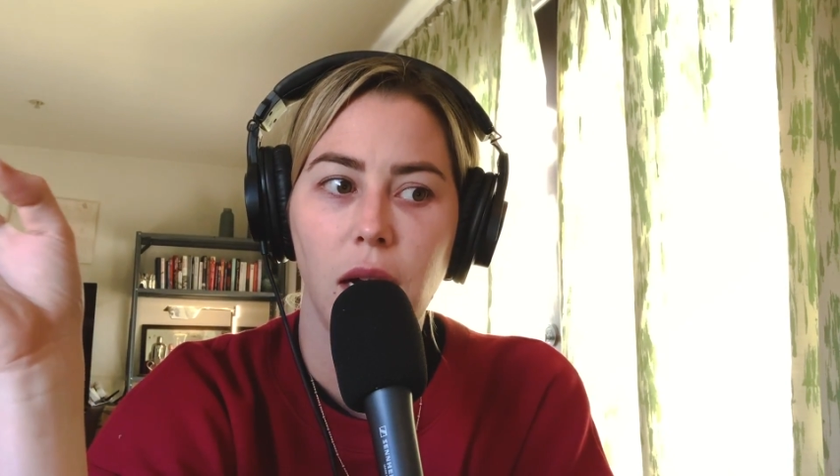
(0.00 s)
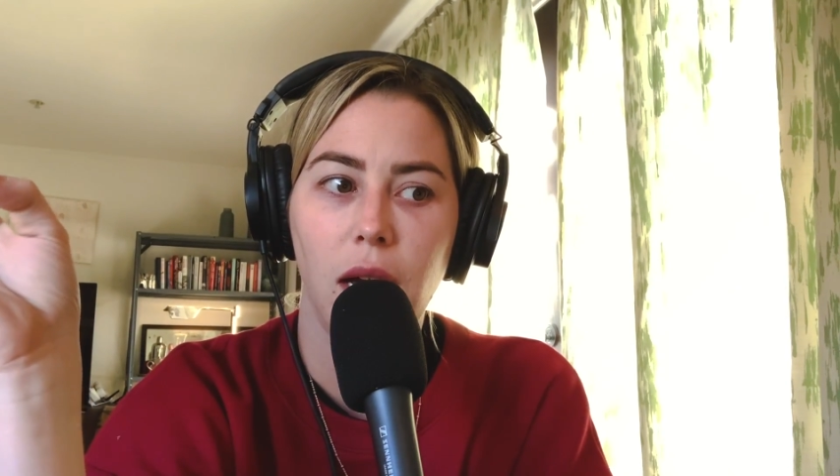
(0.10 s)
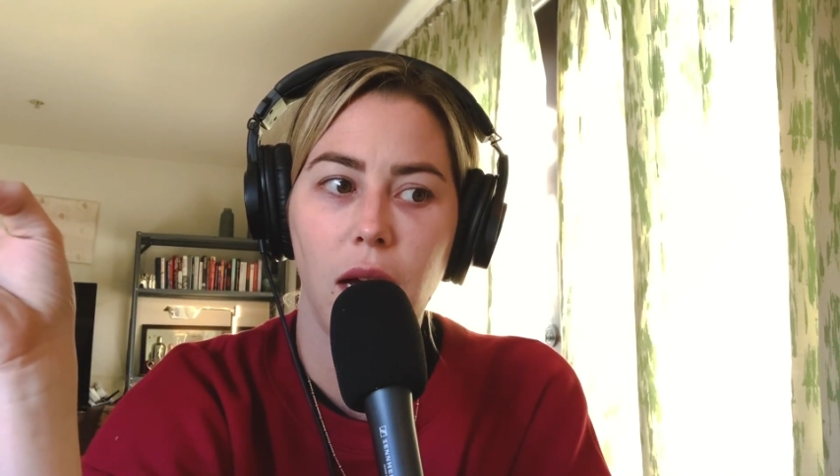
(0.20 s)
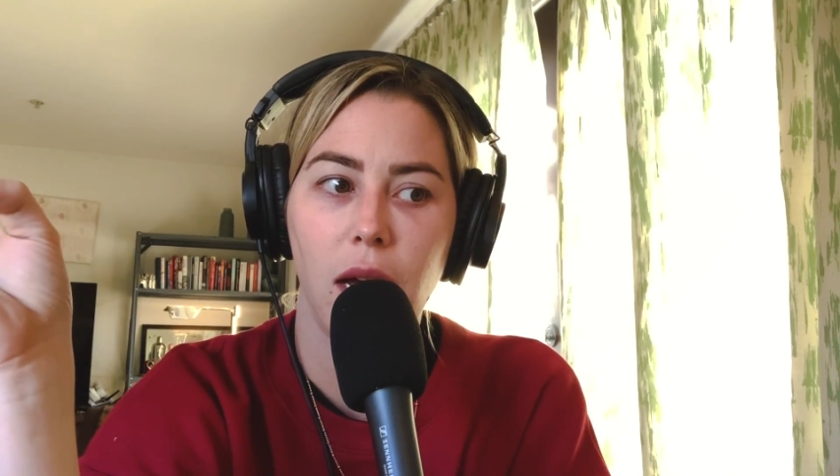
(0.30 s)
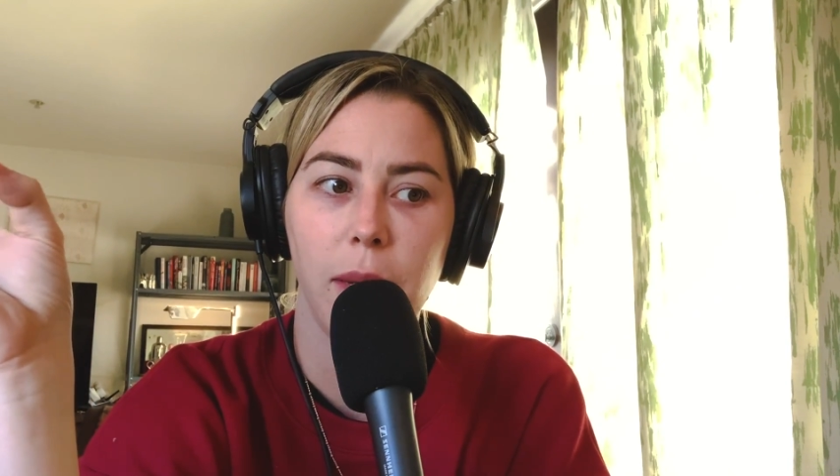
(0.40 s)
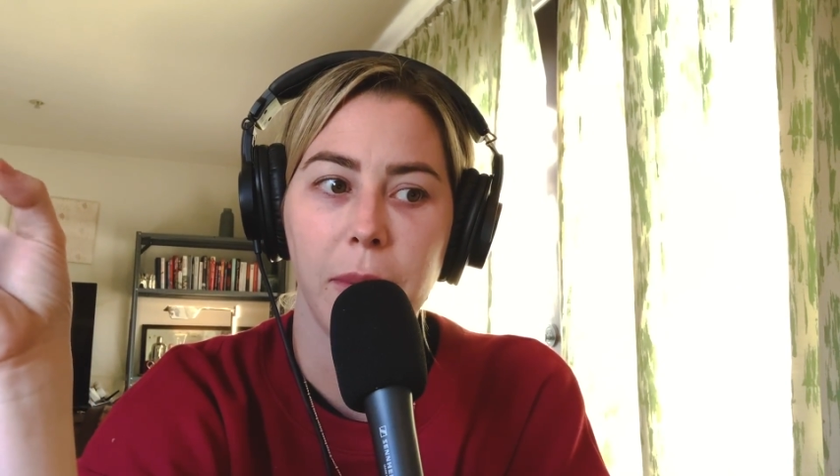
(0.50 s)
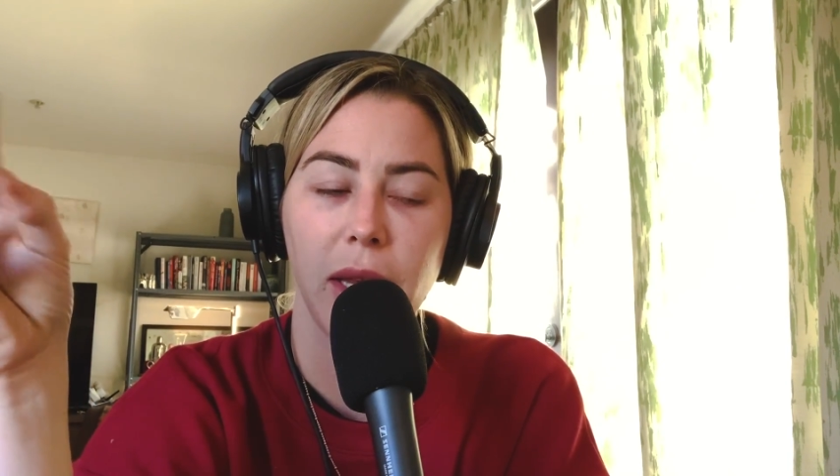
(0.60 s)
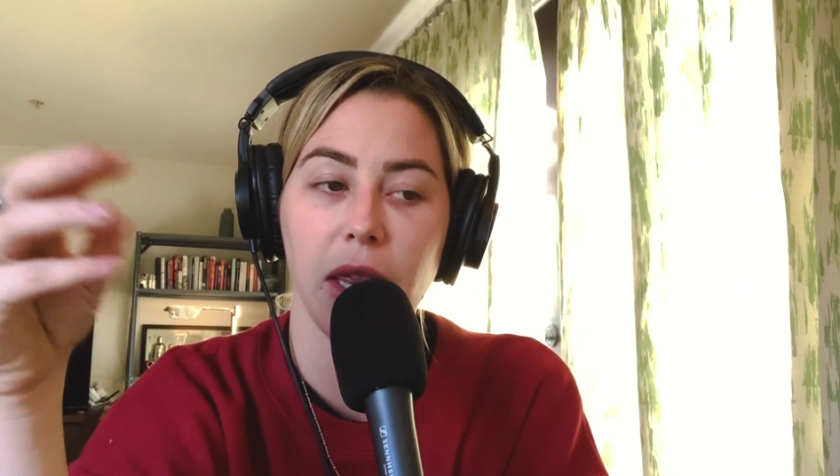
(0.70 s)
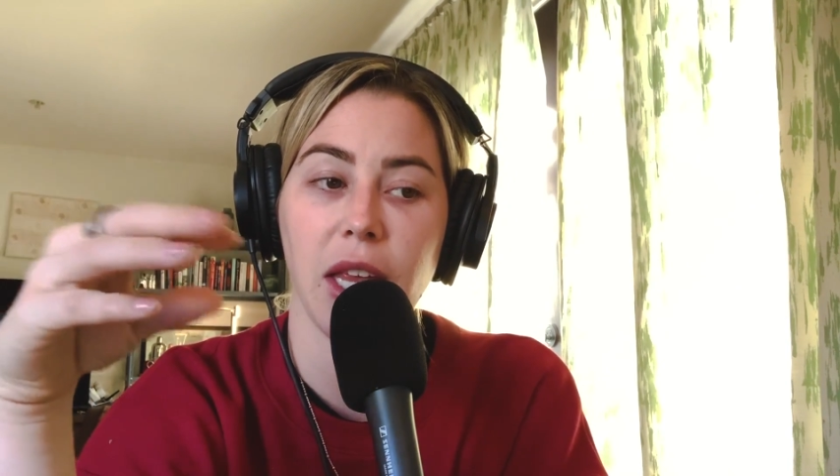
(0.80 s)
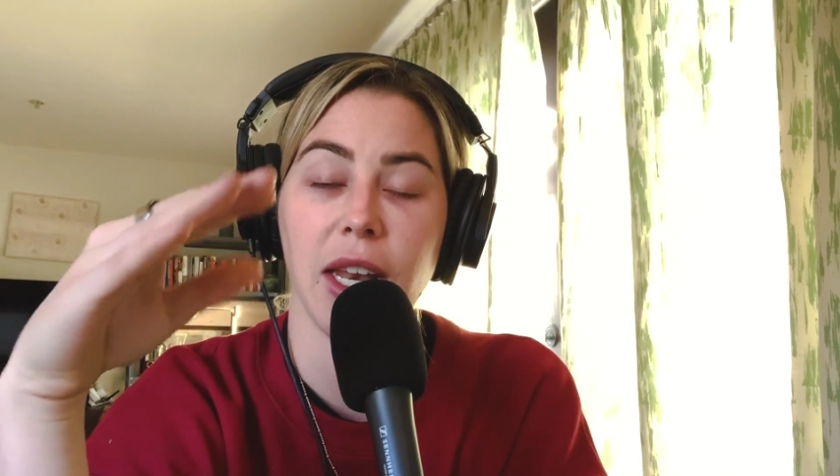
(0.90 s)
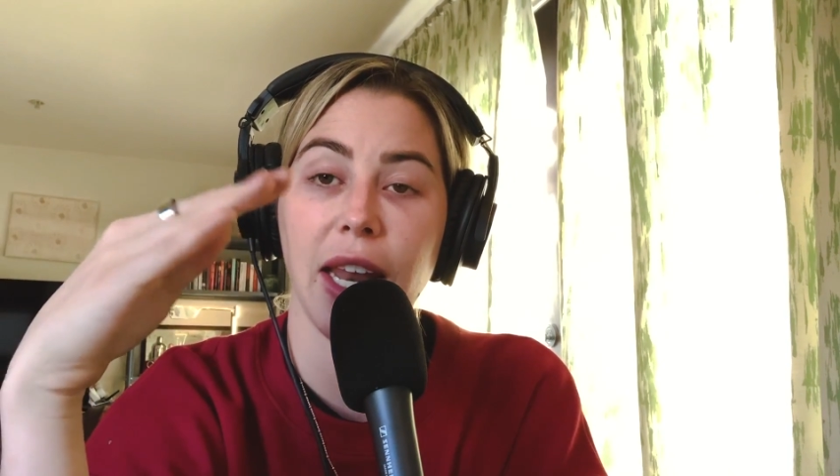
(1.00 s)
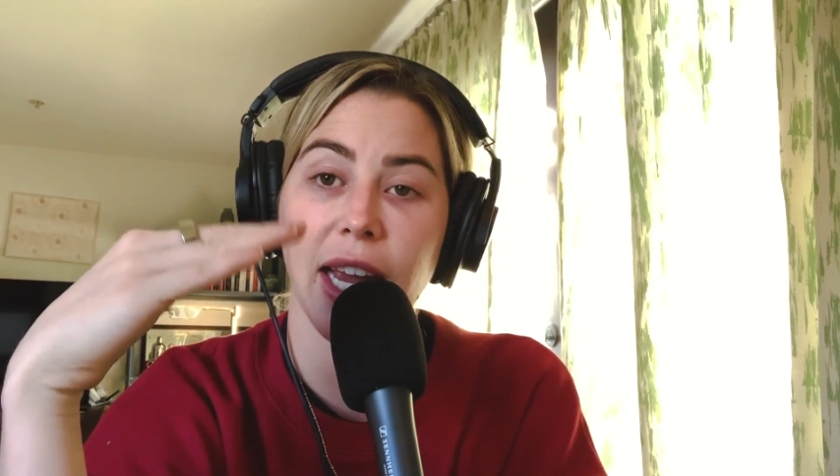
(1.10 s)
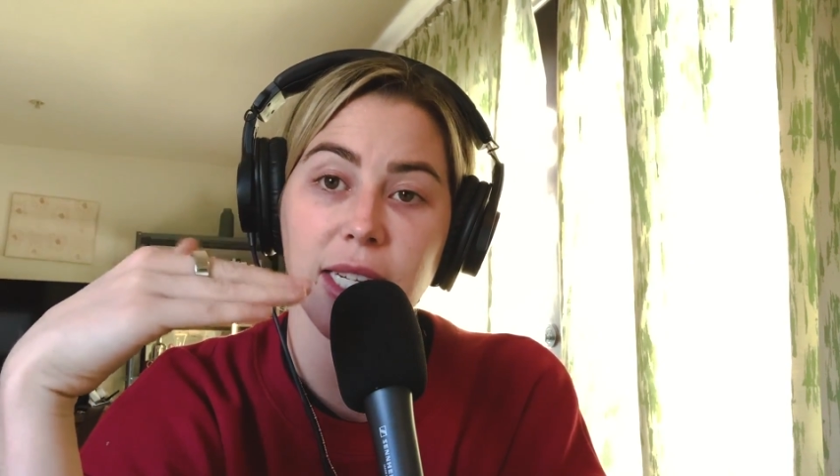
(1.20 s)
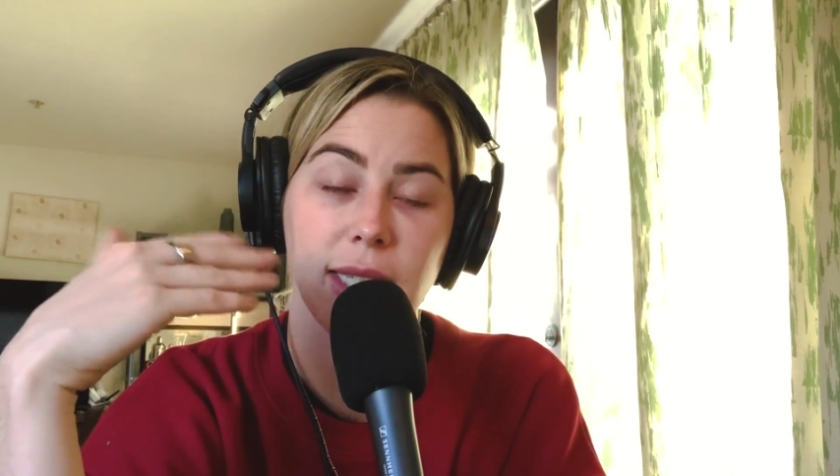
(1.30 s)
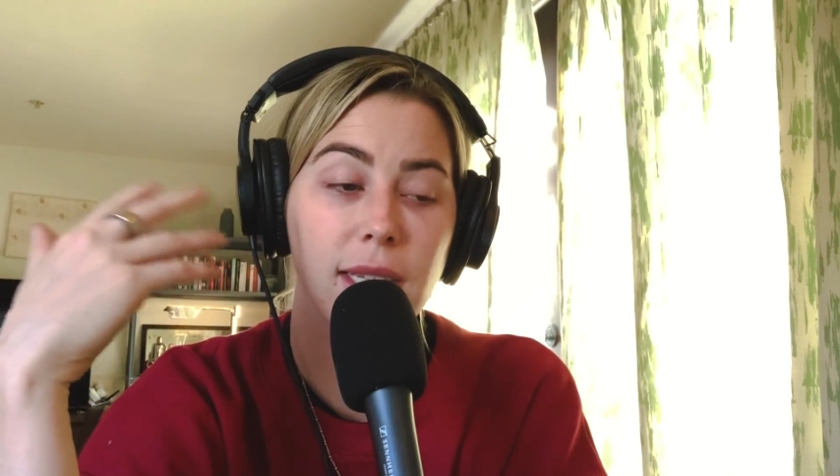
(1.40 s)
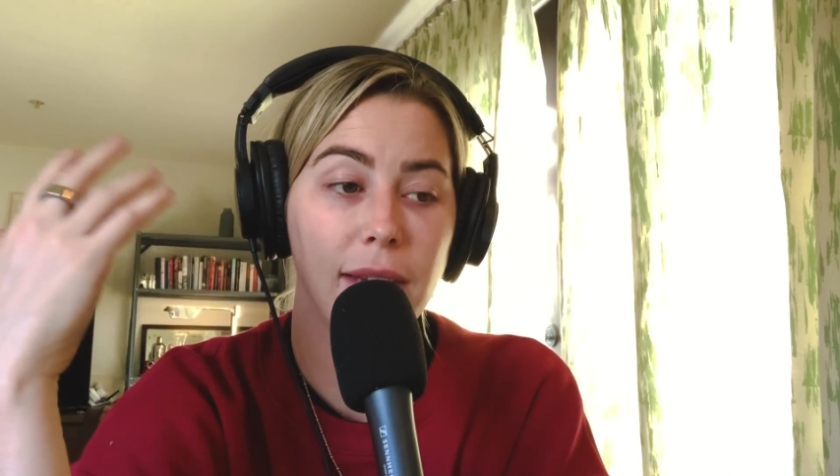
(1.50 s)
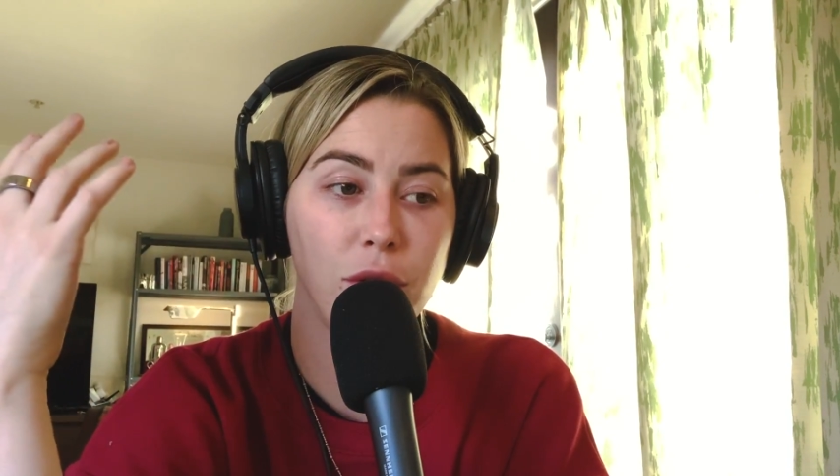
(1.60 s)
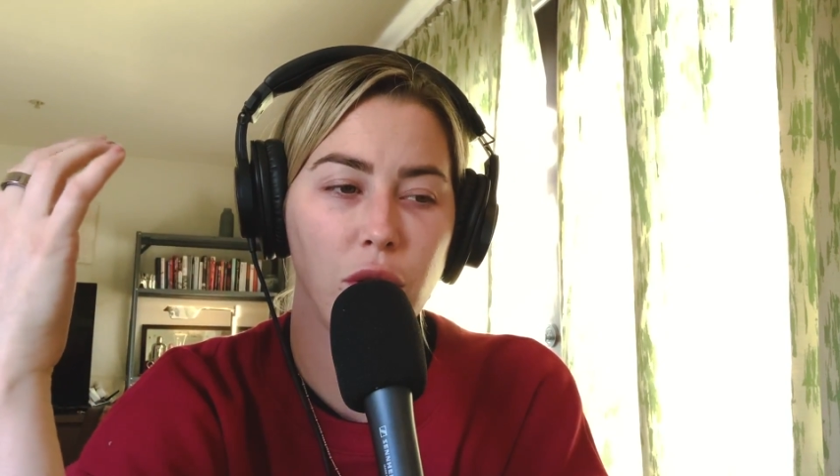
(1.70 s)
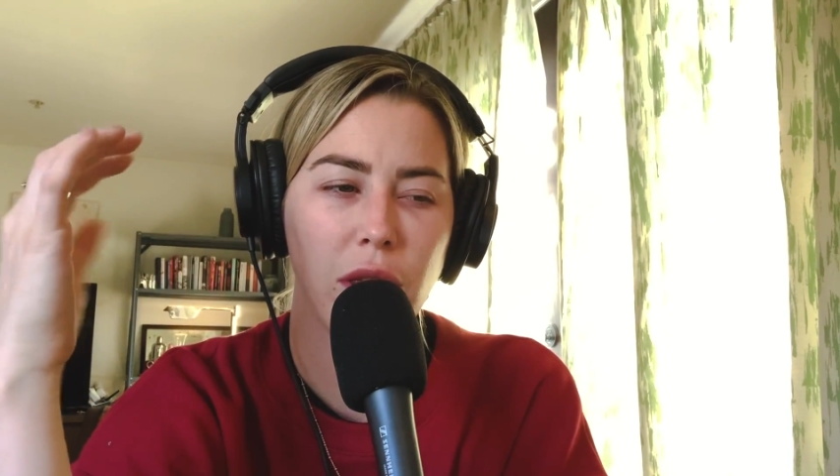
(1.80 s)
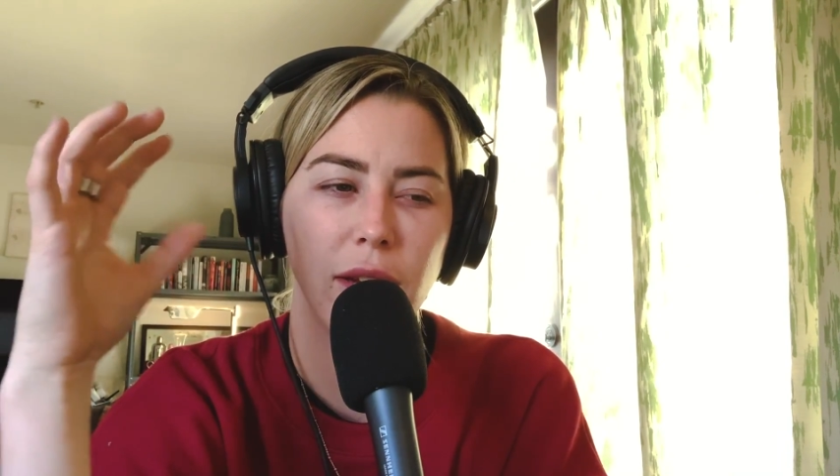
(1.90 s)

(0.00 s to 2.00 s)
The next level,